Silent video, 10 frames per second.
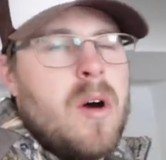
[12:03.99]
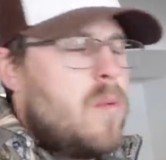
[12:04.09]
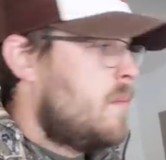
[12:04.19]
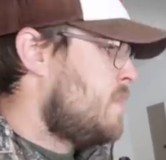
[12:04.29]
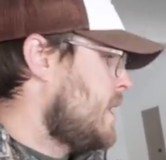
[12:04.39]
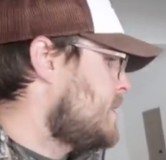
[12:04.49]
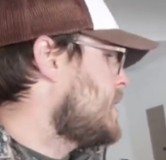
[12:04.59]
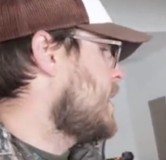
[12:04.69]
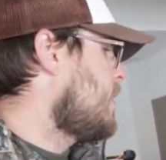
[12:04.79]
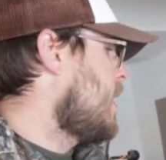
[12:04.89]
all one
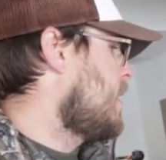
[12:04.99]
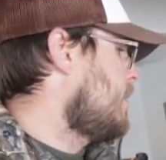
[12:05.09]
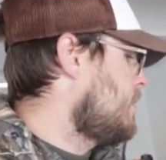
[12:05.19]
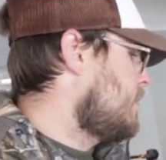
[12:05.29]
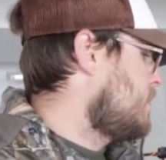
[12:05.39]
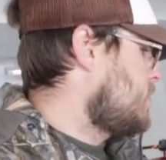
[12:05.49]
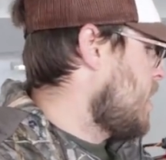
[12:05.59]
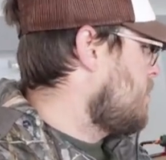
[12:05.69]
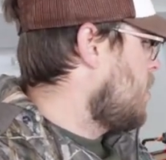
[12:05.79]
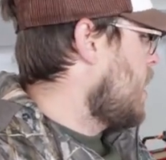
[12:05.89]
piece, and then
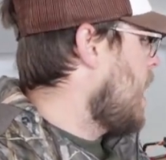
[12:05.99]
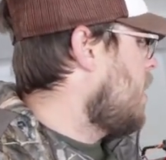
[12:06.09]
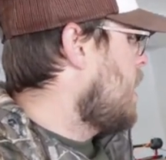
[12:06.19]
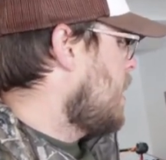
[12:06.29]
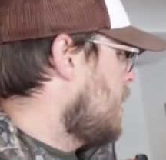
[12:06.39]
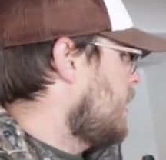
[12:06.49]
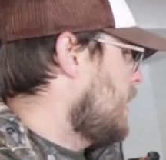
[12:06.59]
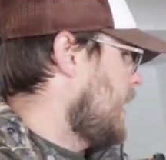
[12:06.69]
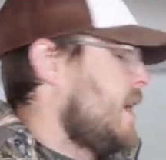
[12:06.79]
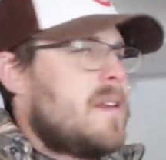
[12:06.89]
tried them all out.
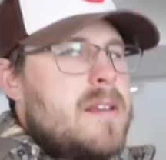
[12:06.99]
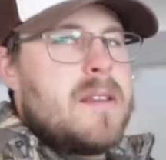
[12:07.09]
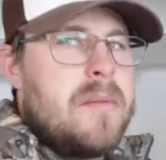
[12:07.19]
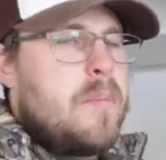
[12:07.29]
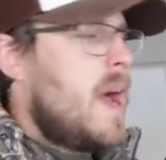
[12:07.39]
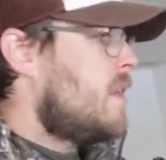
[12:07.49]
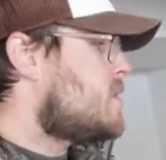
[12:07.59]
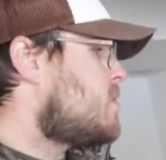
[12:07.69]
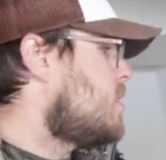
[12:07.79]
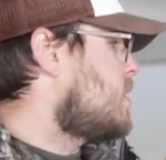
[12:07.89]
And they're
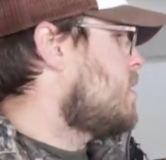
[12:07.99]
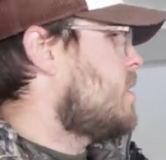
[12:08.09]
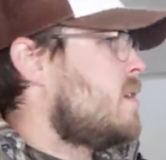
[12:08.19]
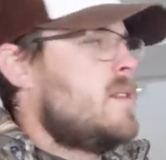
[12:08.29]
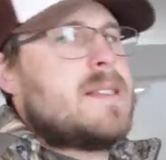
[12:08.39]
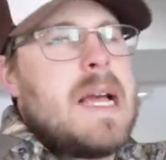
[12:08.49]
balanced really good. It's